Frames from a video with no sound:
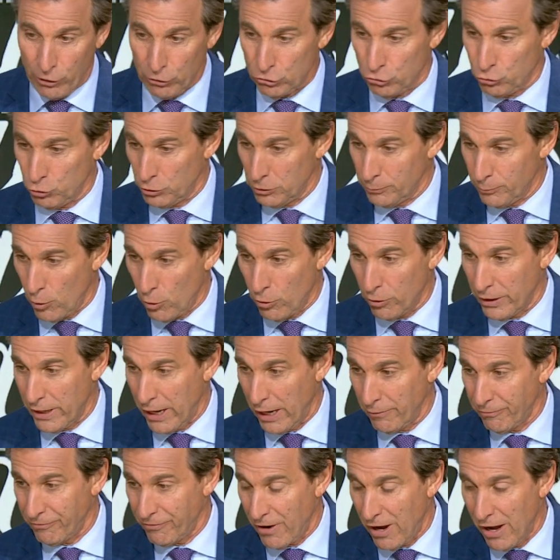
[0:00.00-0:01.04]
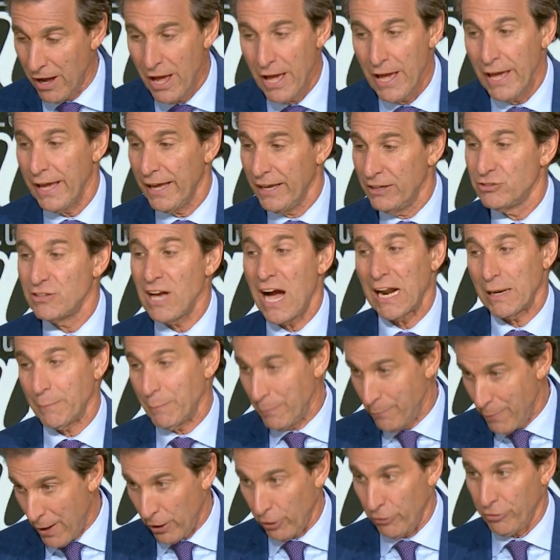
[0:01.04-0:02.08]
there shooting the ball in game five. He's got to
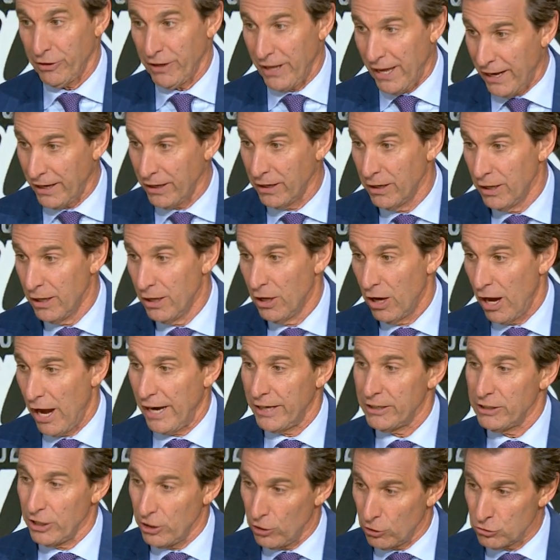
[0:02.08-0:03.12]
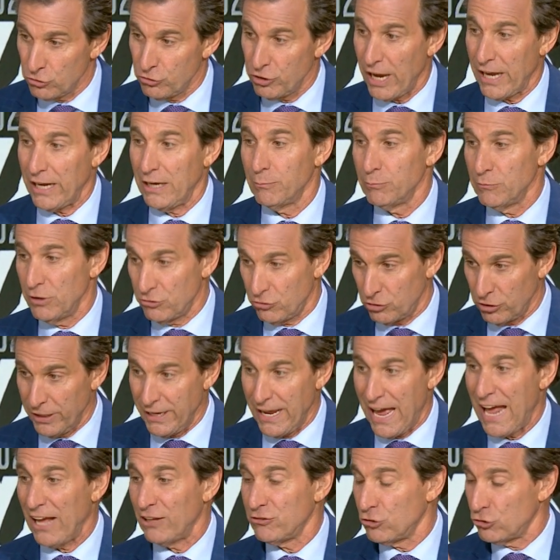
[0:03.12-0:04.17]
be better than that. All right, you know, Tatum, listen, he
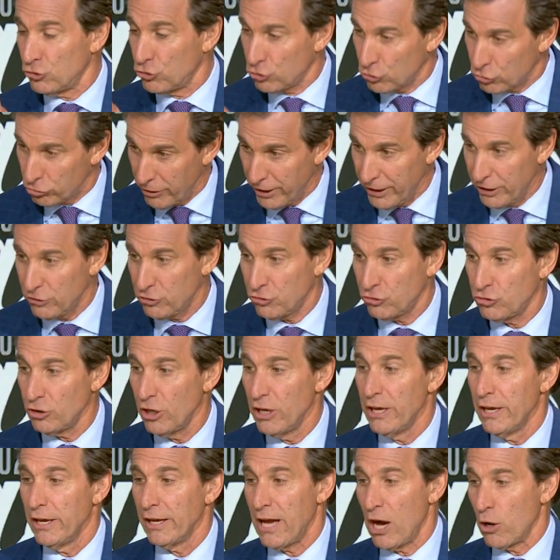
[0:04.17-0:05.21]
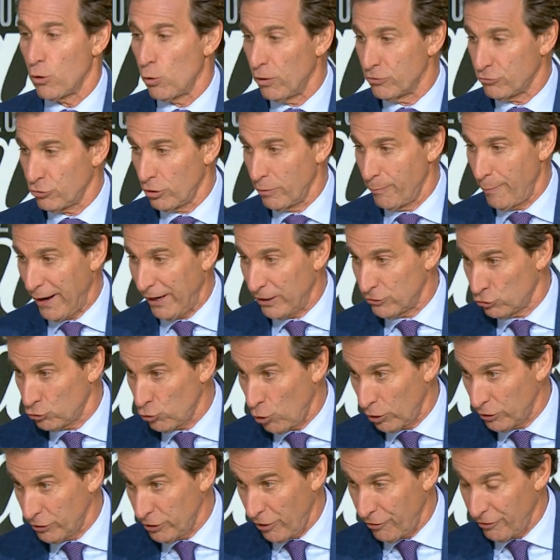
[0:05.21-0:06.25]
has his streaks, got off to the bad
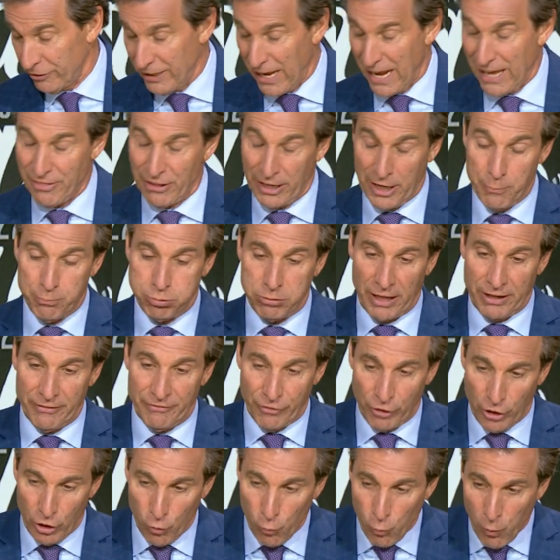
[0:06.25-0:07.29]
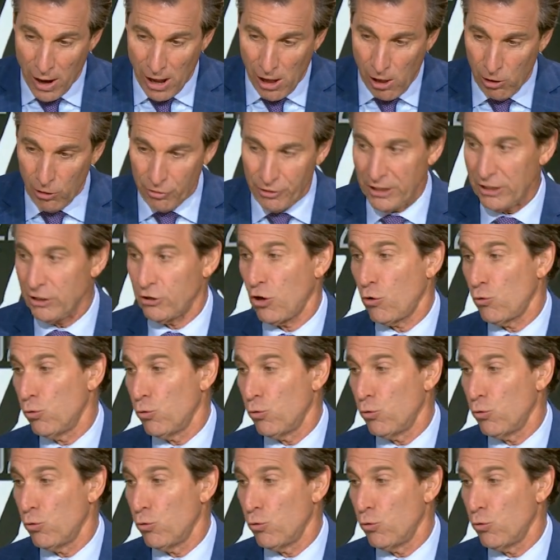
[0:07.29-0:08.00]
start the other day, then he played very well, then he